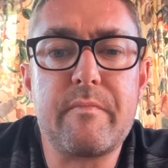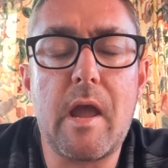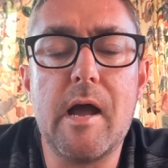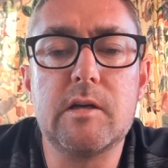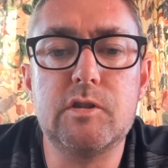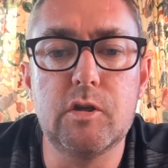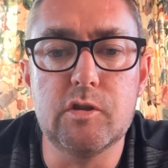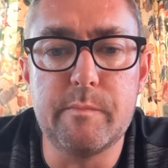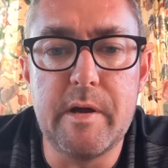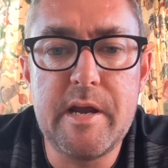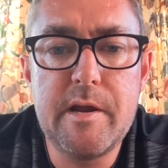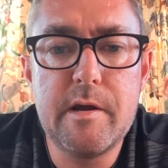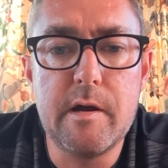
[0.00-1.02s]
that's just
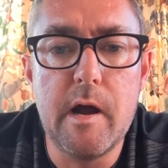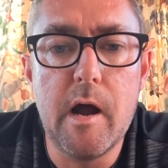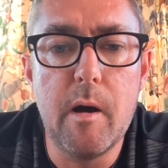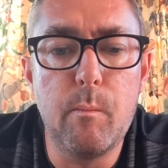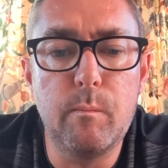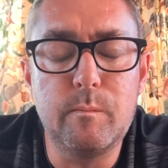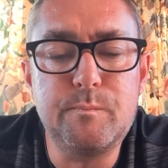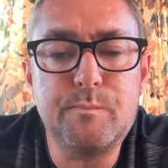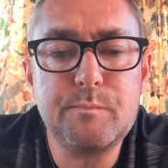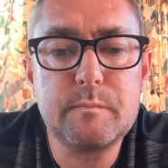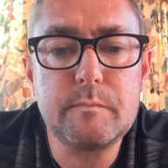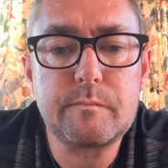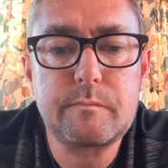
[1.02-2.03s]
me.
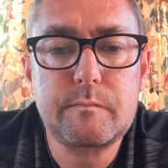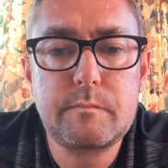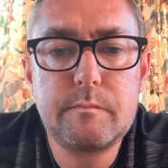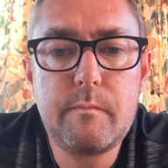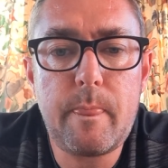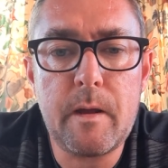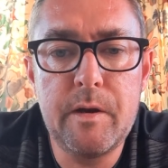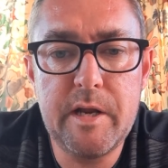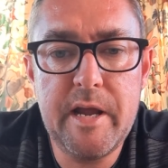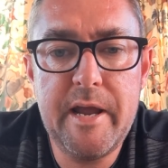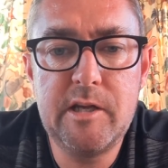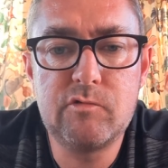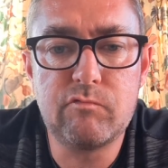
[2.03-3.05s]
The
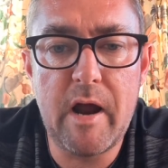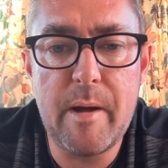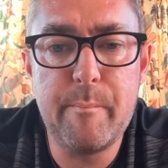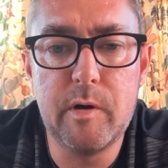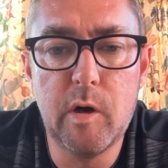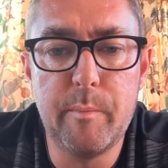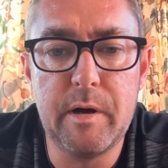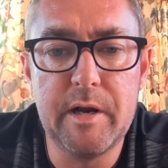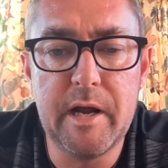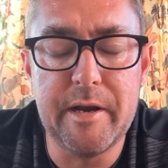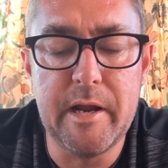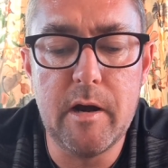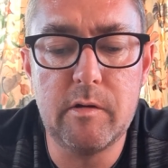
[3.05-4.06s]
heat's ramping up on
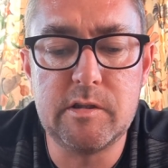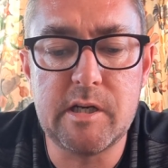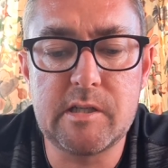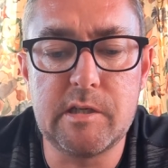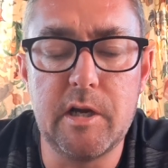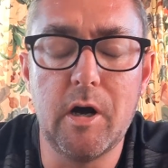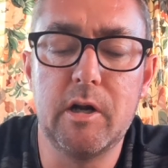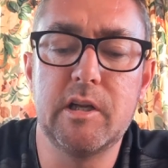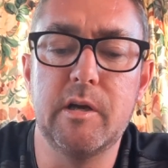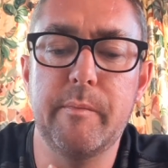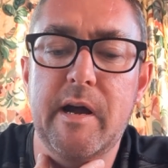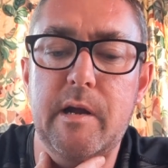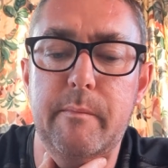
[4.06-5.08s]
that now. It's actually gone to the
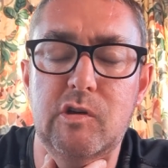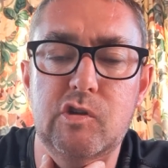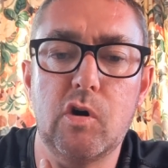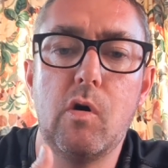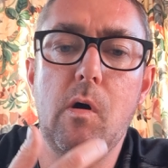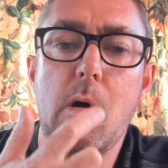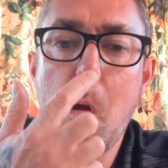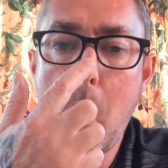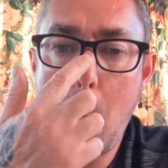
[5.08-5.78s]
back of my throat.